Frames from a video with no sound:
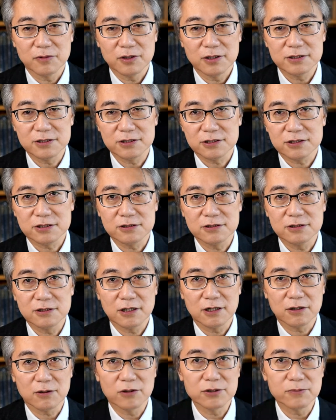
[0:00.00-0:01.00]
It's
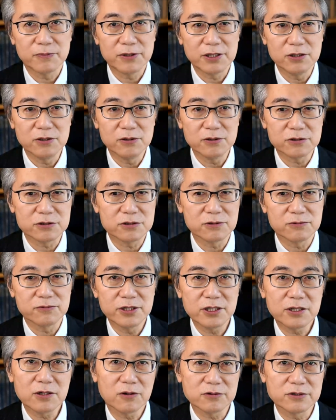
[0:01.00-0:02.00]
going to be used to
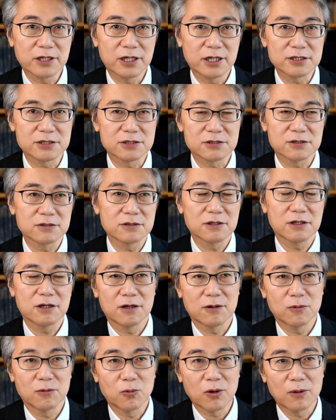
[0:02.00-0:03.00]
recognize
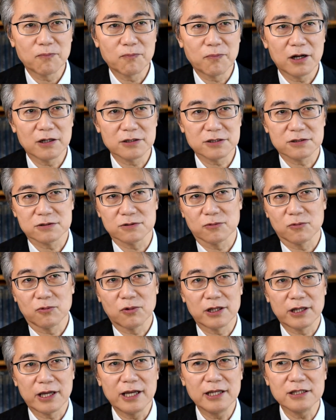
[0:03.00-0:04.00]
one person or
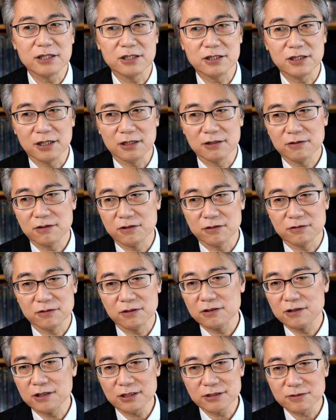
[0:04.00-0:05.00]
one entity.
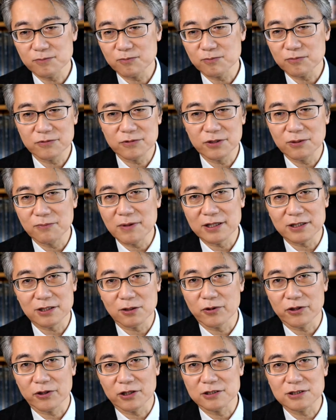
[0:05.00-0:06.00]
It doesn't really matter
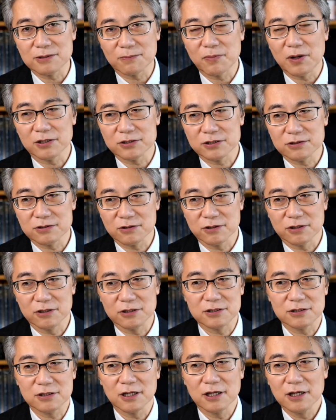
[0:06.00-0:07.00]
whether it's a person
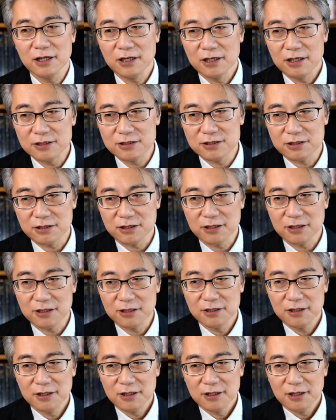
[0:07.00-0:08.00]
or it's a
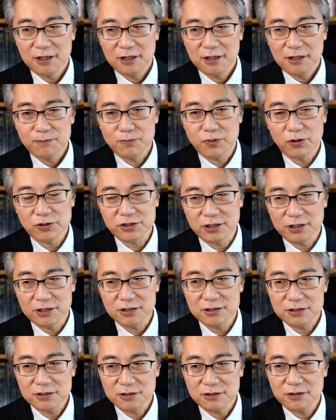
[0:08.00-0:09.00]

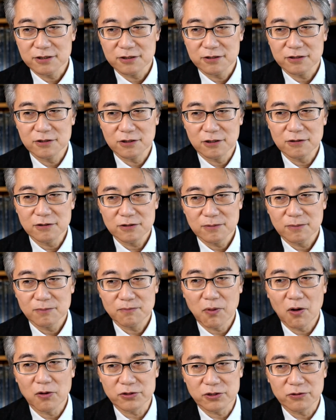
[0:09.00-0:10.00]
process,
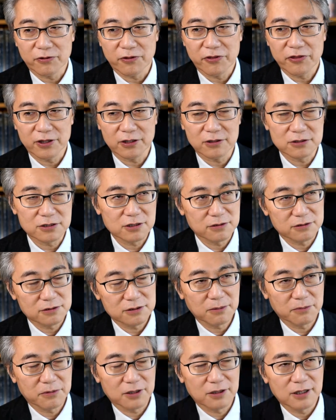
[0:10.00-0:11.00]
both of things,
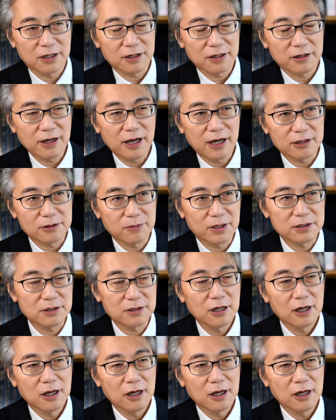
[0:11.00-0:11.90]
something like that. But